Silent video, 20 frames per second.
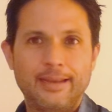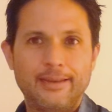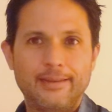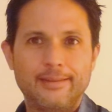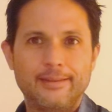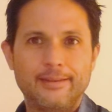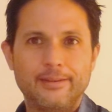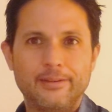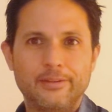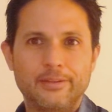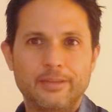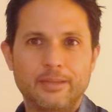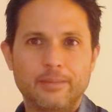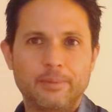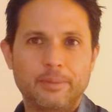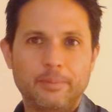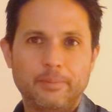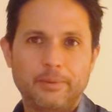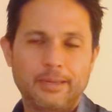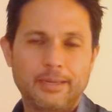that you'll
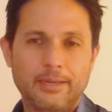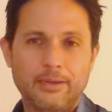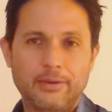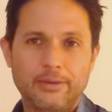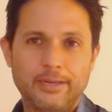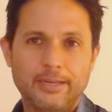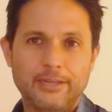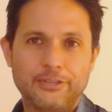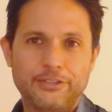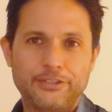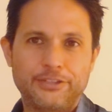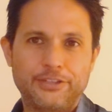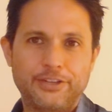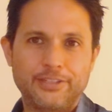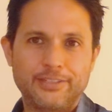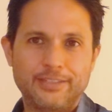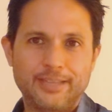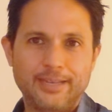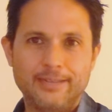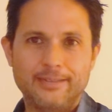tell people like, oh yeah, she's
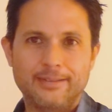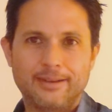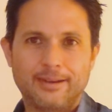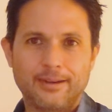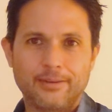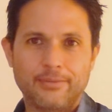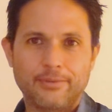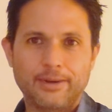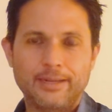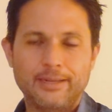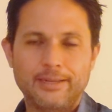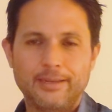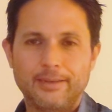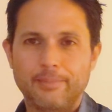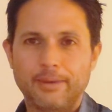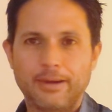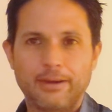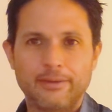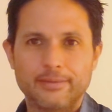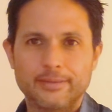on TikTok ranting
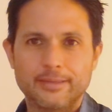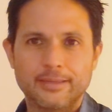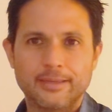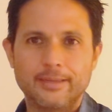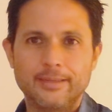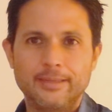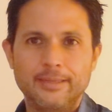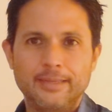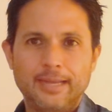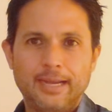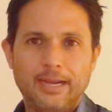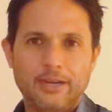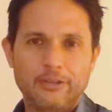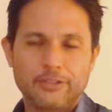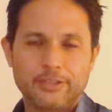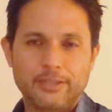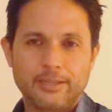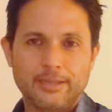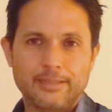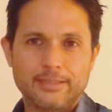about how
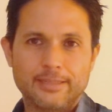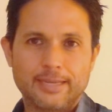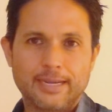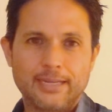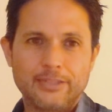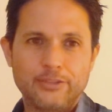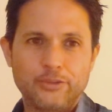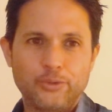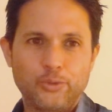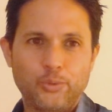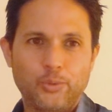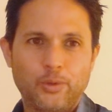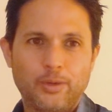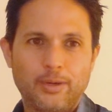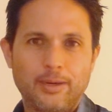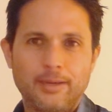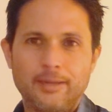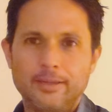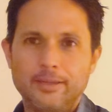she likes guys who